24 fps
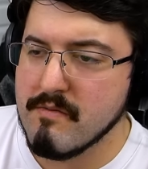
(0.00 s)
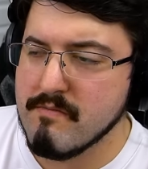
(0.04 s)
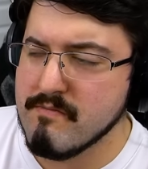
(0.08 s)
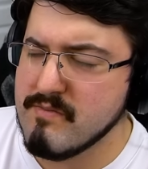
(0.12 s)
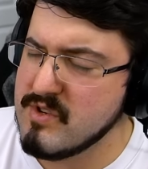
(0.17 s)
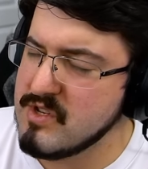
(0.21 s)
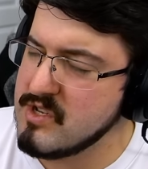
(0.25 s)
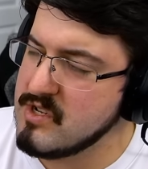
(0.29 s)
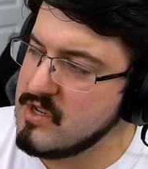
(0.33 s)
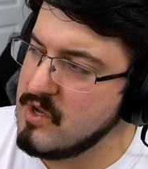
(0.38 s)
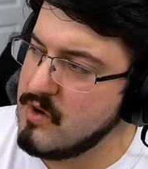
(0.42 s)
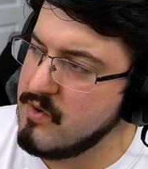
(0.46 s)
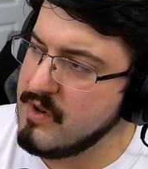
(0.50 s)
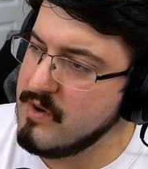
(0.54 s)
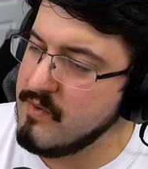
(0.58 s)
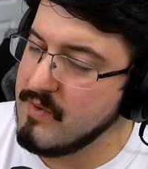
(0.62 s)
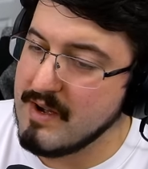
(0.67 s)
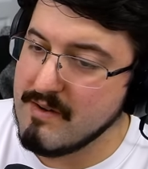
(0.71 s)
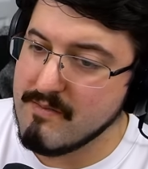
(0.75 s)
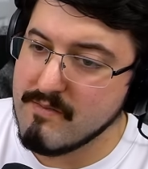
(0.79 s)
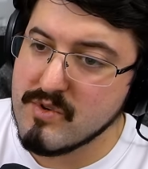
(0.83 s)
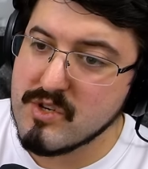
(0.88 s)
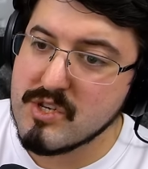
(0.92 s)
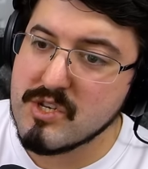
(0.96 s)
Snowdin.
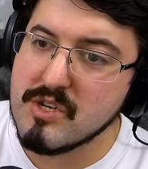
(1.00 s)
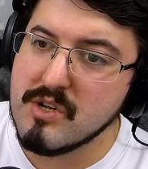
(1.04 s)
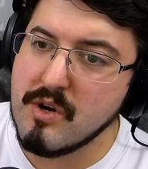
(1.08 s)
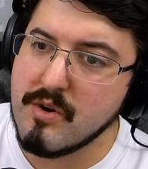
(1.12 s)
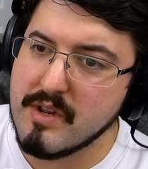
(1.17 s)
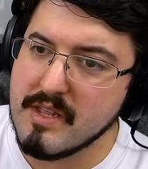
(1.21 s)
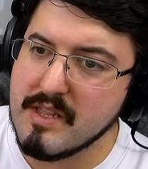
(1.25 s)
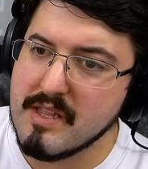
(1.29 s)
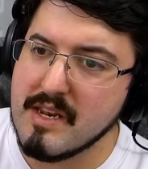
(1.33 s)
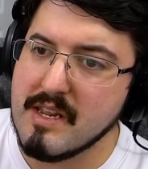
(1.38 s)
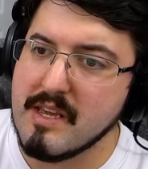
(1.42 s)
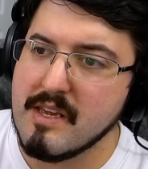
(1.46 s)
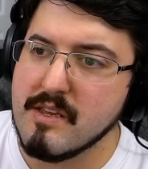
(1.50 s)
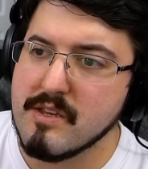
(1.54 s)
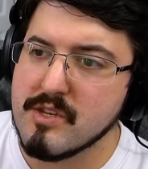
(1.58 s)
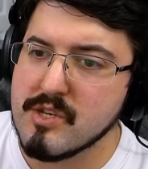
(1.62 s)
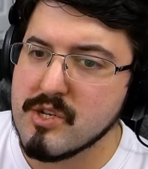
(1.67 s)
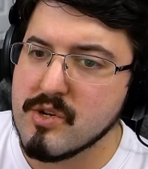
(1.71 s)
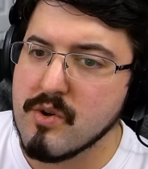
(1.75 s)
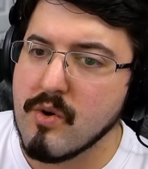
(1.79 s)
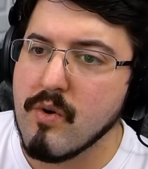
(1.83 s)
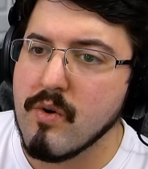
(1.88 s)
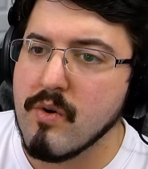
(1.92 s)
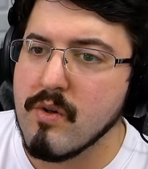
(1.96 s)
Well, Snowdin that he
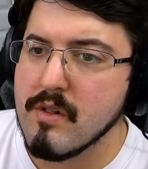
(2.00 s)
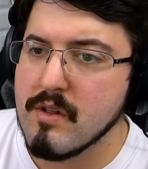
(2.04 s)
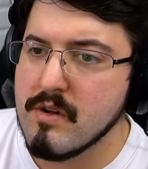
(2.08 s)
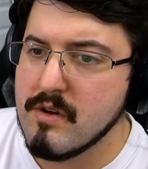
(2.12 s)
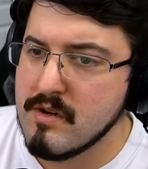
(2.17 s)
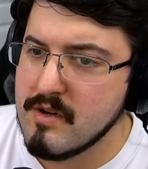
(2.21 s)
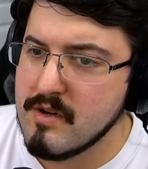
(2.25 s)
stole.